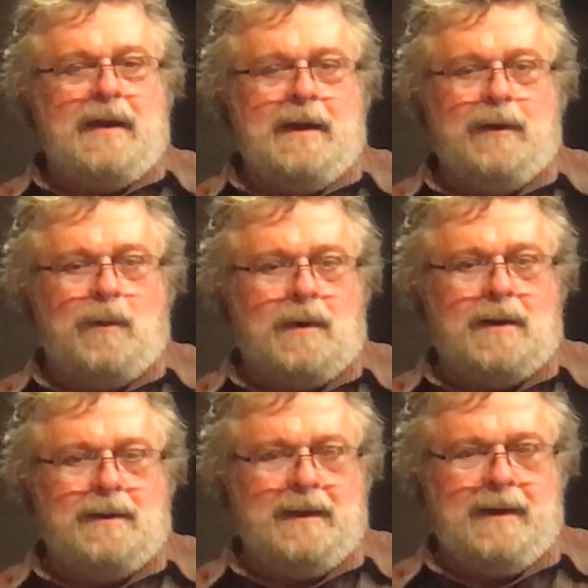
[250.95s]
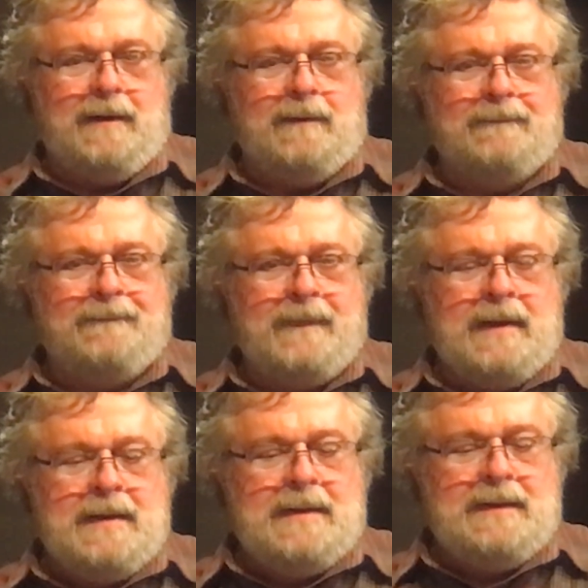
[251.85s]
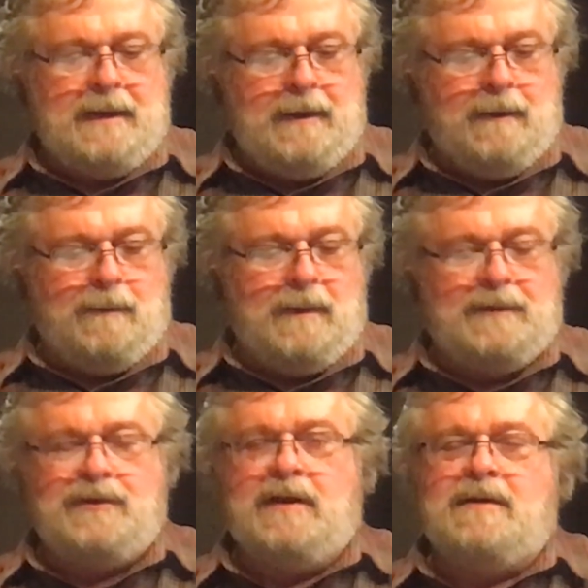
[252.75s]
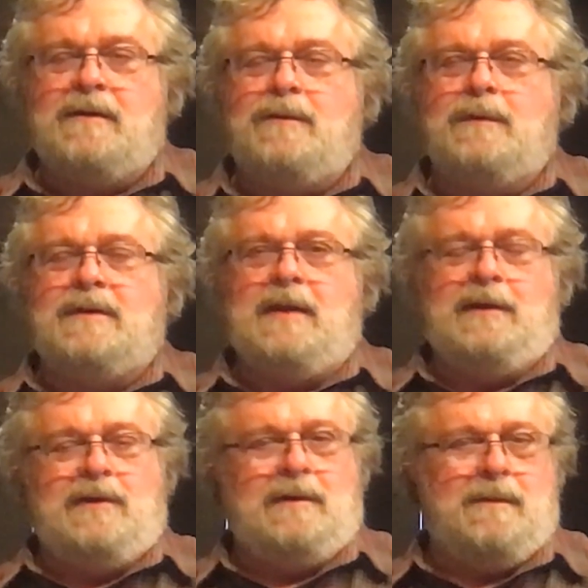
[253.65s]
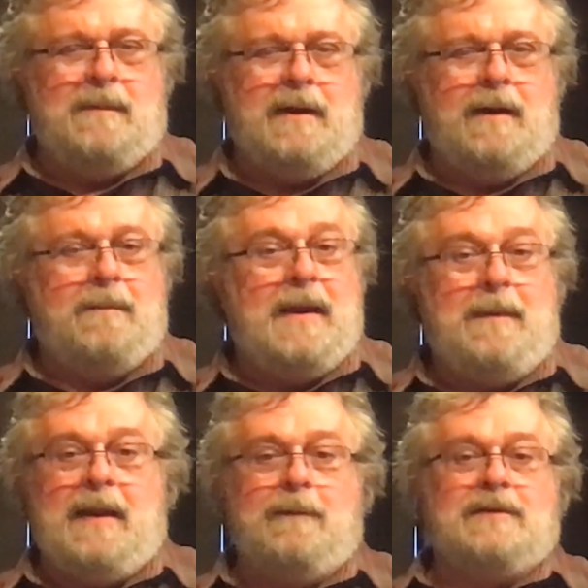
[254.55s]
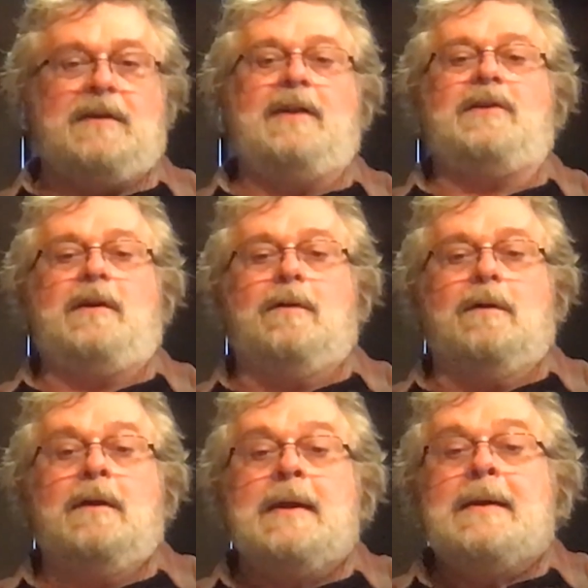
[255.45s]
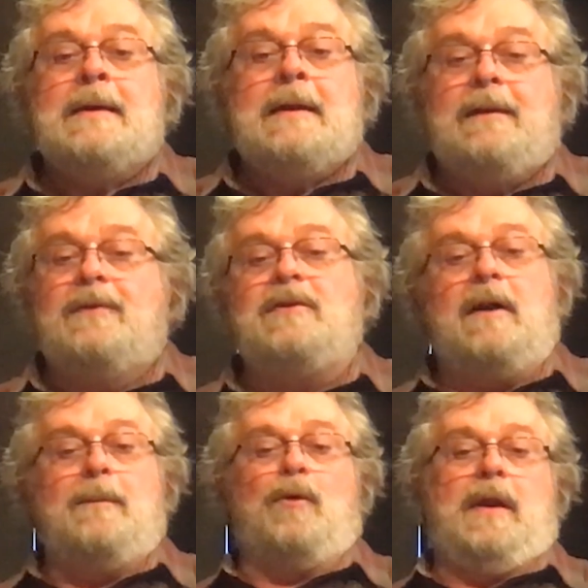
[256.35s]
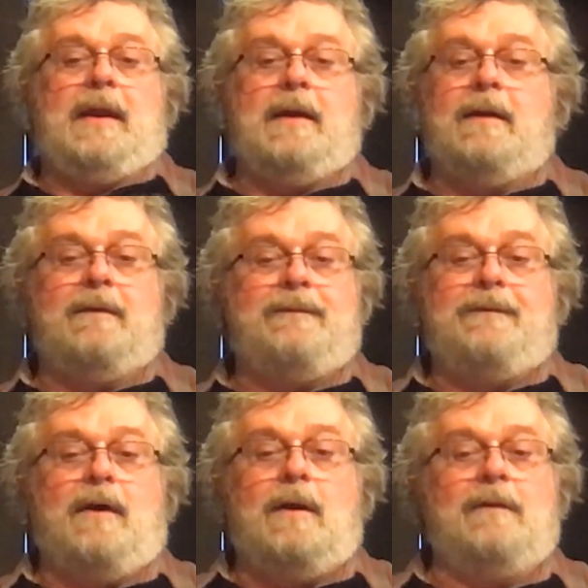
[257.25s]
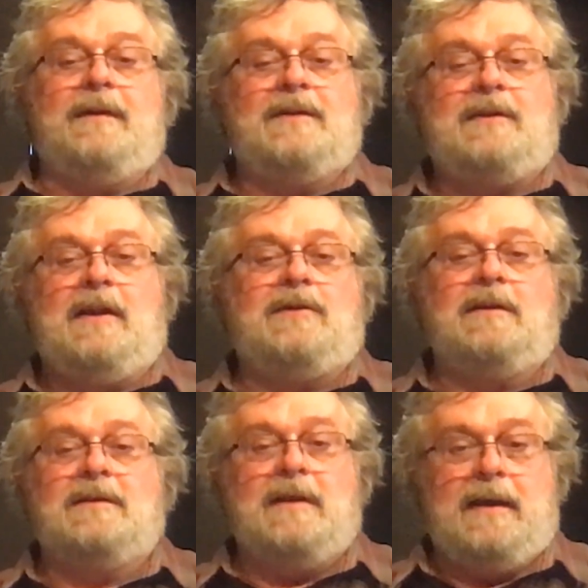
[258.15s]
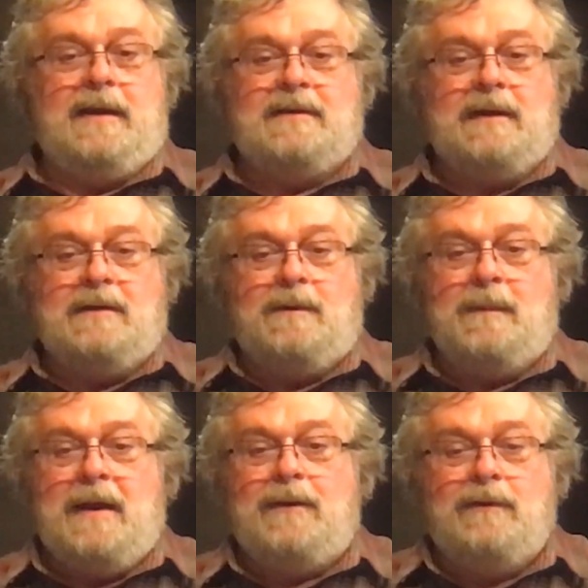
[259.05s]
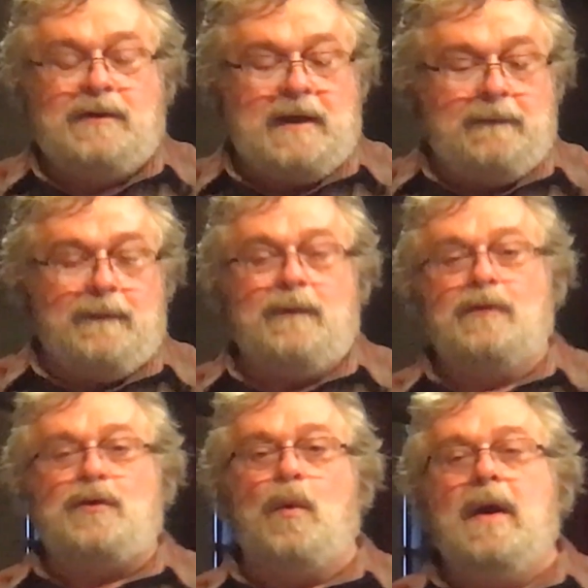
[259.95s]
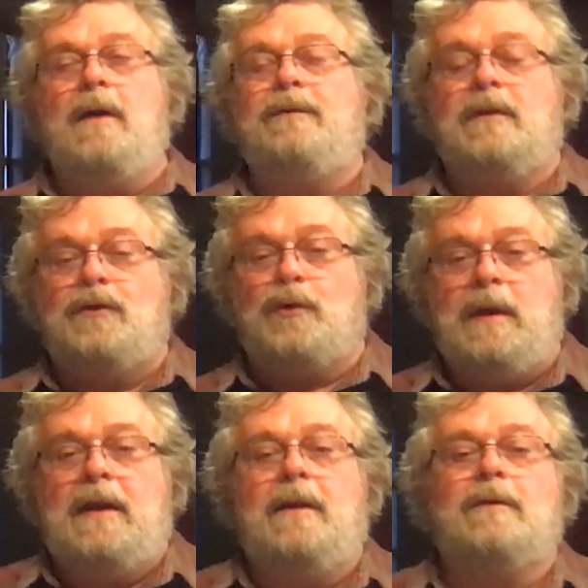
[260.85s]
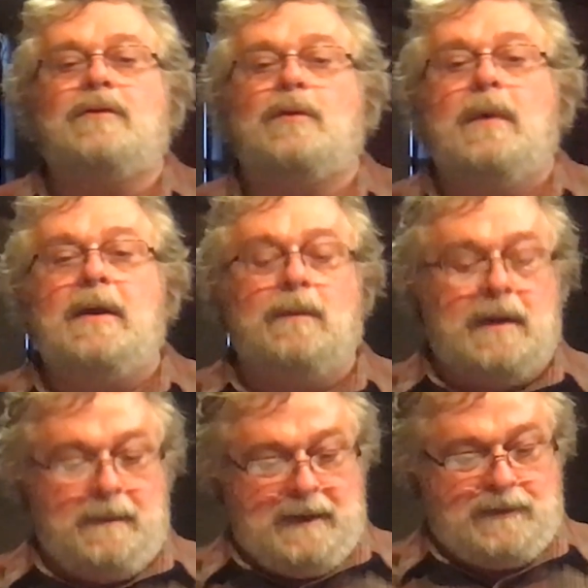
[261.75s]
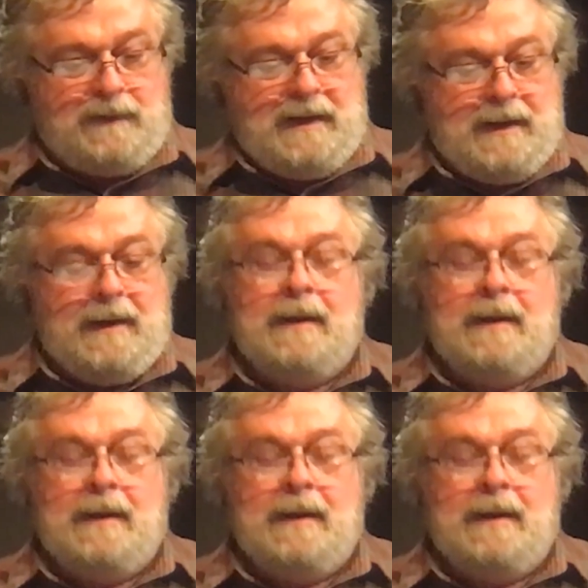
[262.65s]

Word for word: on the wall there, to hear what Jesus was teaching to Mary? Maybe he was teaching her the summary of all of his teachings, like it says in Matthew 7, verse 12, to treat others the way you want to be treated.